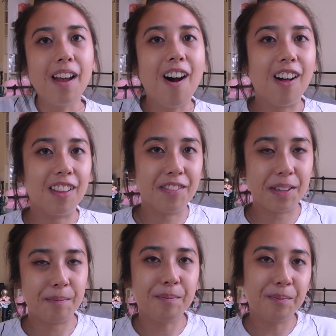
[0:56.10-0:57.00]
All of
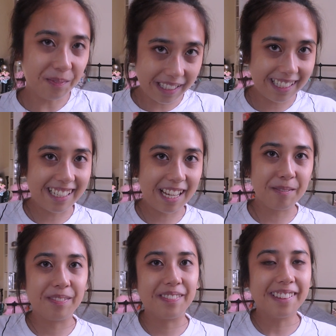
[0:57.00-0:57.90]
them. Yep.
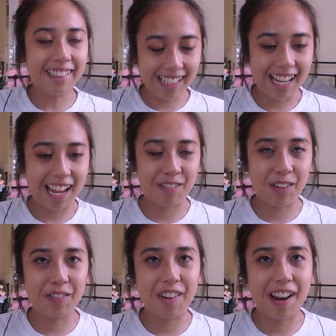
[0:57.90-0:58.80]
I
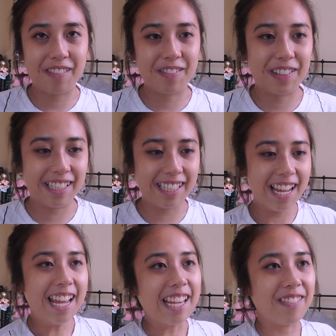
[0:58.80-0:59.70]
vote for everyone,
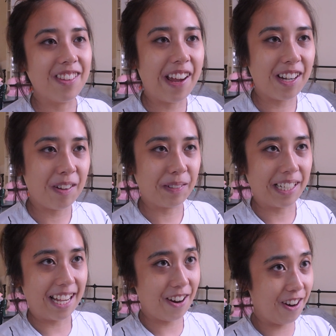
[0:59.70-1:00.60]
even though I know I'm
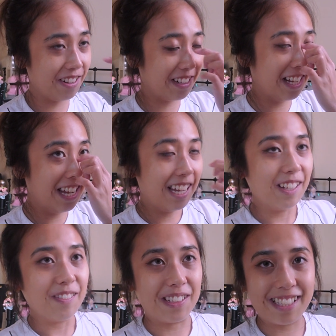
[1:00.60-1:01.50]
gonna get hurt
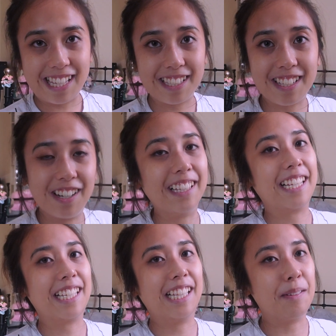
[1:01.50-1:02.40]
once they start
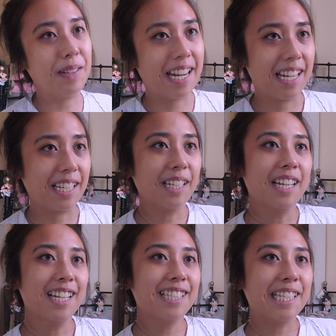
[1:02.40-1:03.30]
like eliminating
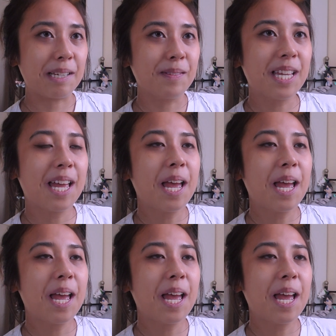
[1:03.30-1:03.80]
teams